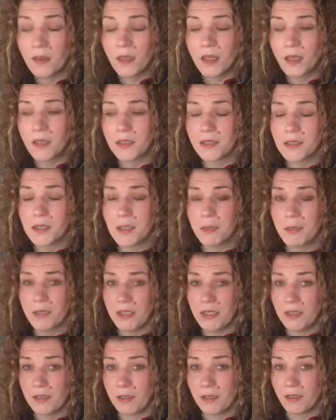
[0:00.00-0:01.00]
And as I
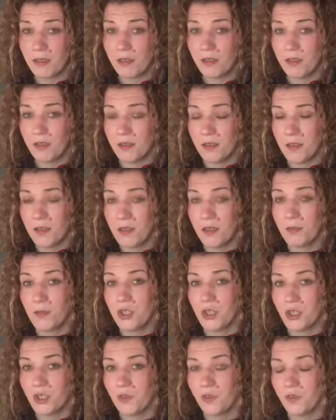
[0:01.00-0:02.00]
pick that card and as I was
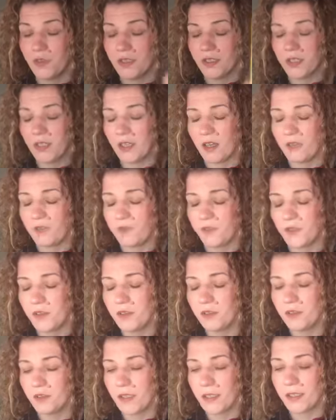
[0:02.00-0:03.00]
shuffling, I
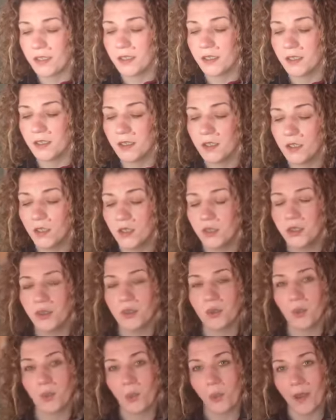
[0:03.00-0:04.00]
feel like you're
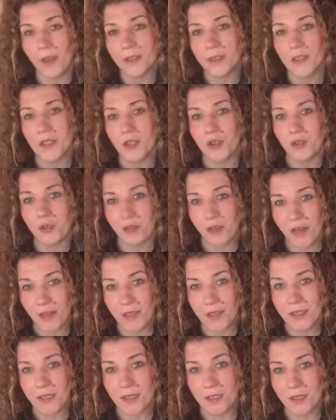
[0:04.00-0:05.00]
quite
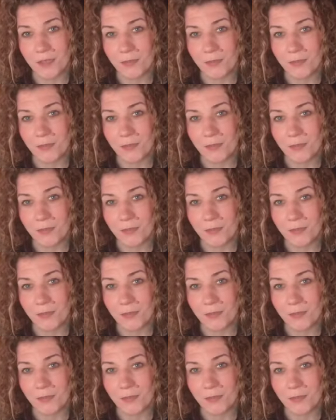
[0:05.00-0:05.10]
distracted.